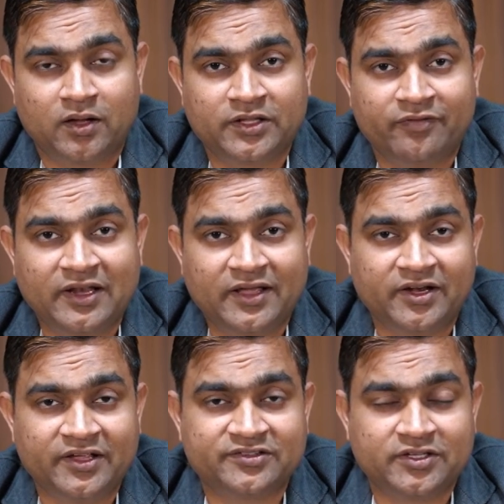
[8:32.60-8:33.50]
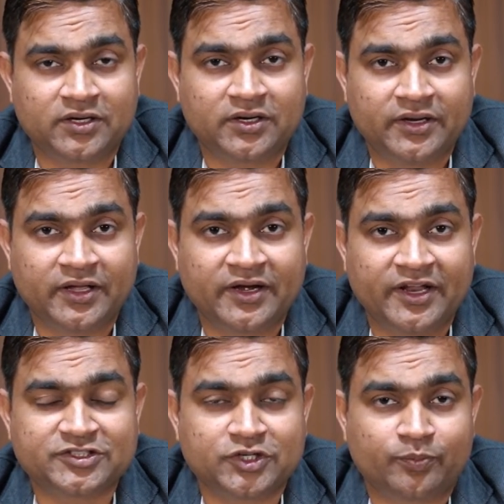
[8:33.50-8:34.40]
they will increase the
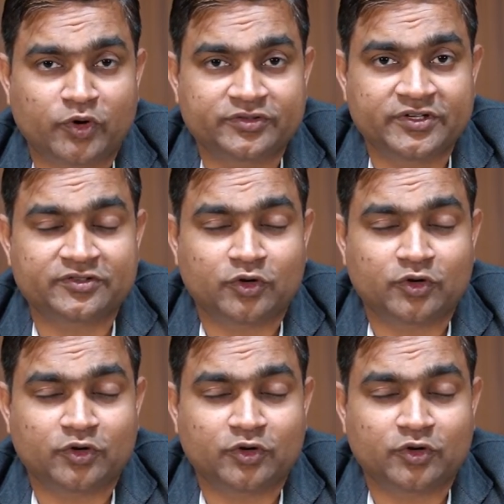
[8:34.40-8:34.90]
degradation process,